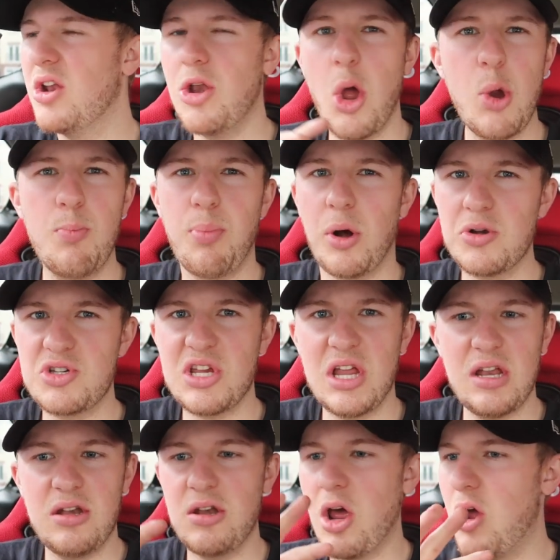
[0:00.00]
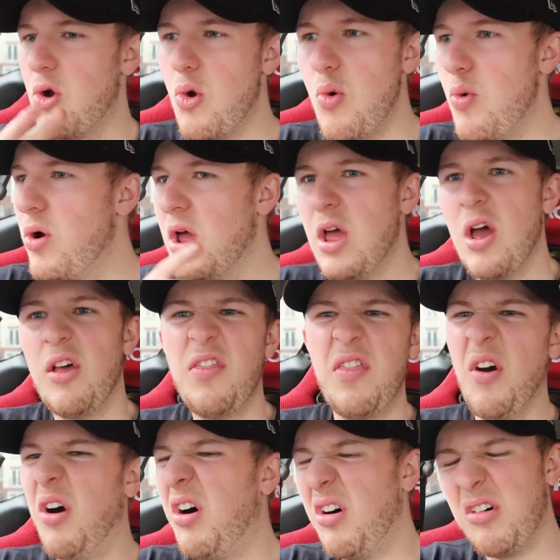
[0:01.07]
no bodging, no,
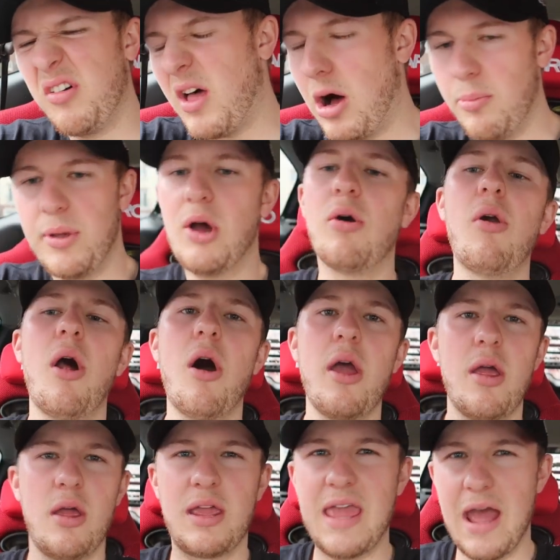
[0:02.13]
though that'll be alright.